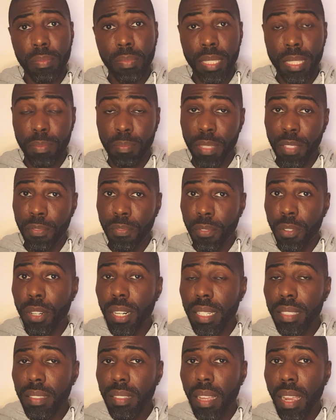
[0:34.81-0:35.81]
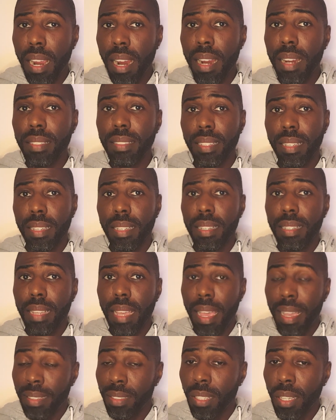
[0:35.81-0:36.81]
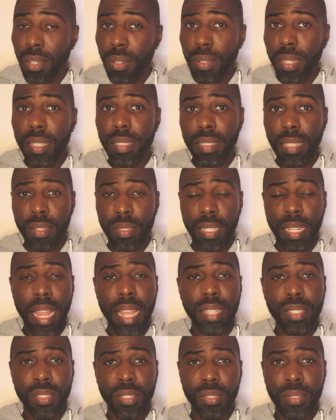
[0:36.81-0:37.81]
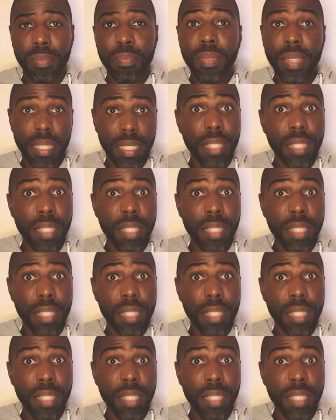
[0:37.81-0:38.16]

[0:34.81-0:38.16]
But before I start, as always, I'd like to,